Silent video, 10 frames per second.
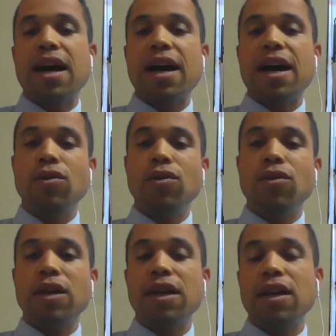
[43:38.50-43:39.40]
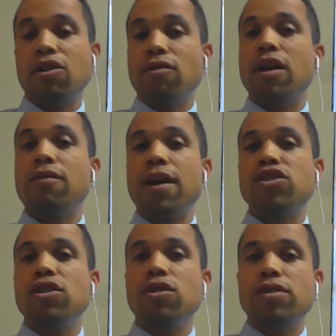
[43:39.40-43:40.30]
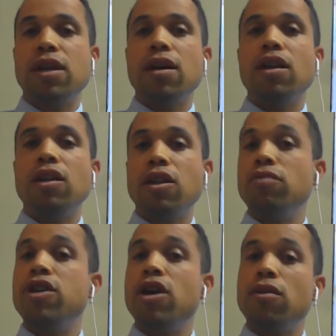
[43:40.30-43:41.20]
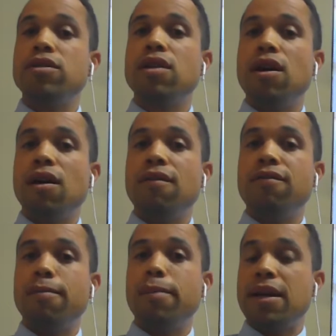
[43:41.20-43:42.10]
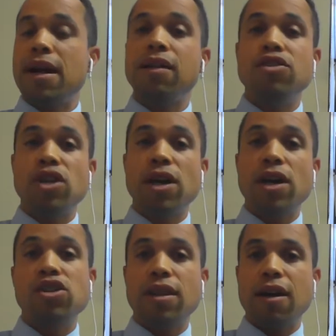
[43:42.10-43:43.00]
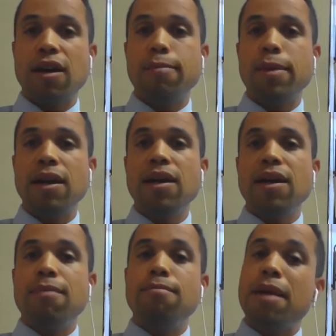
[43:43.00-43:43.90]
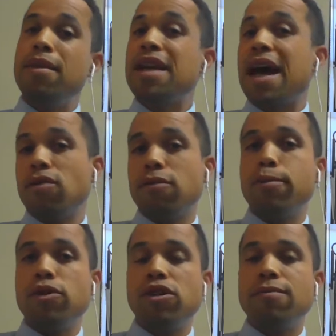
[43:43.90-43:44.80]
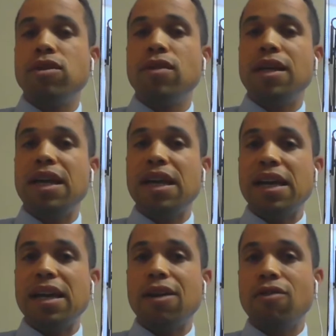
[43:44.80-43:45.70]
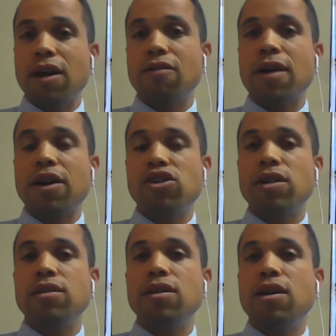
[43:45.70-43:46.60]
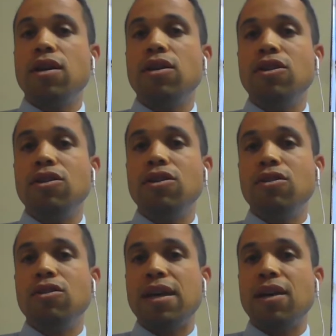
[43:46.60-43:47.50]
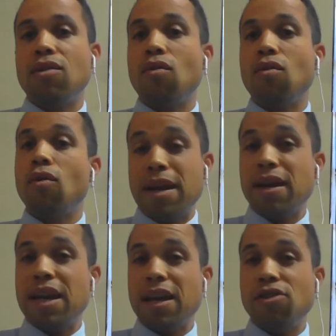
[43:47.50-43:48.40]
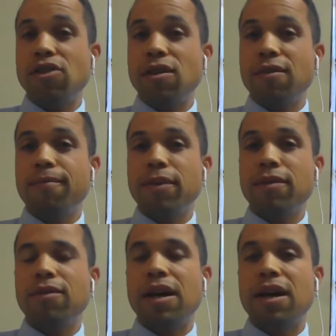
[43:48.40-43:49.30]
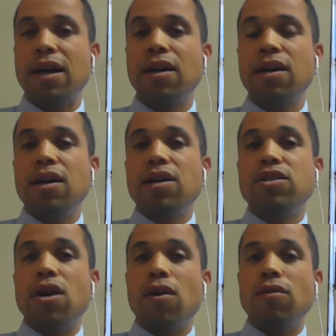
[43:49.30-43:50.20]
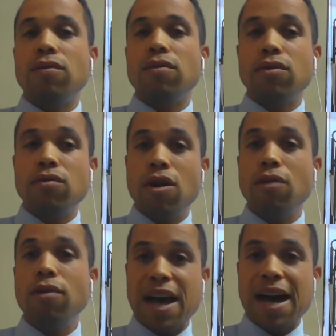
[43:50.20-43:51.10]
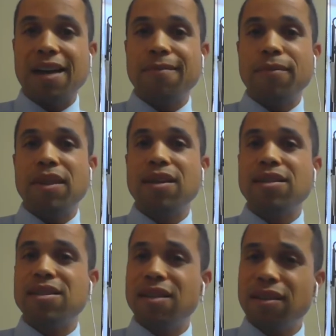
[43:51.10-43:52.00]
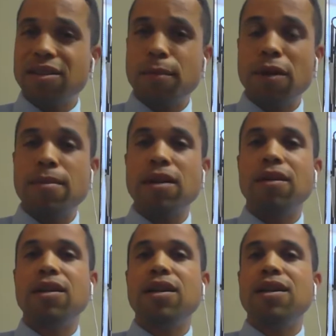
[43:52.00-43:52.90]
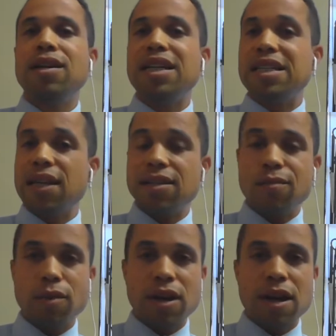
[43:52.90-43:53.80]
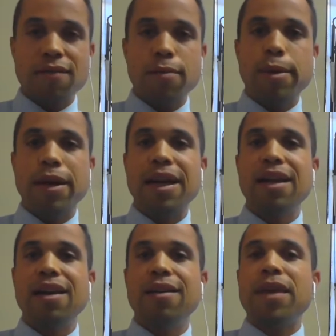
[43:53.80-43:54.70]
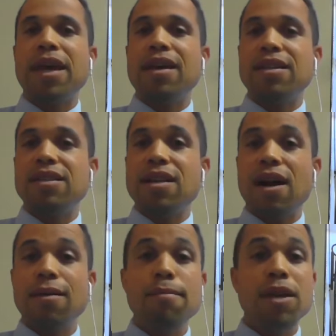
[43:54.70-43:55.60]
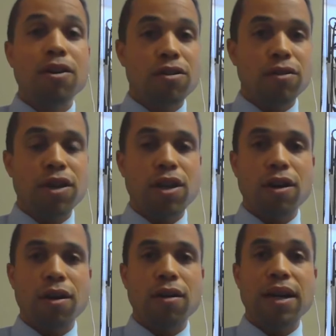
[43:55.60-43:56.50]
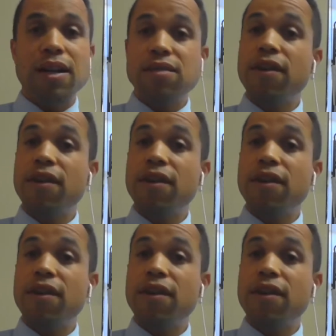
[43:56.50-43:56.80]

The guy who can get a great erection using a low dose of penile injection therapy, maybe now it'll push him so that he can get great erections using an oral medication, okay? So, so know that, that it's still experimental, it doesn't work in everybody, and it's not a miracle cure.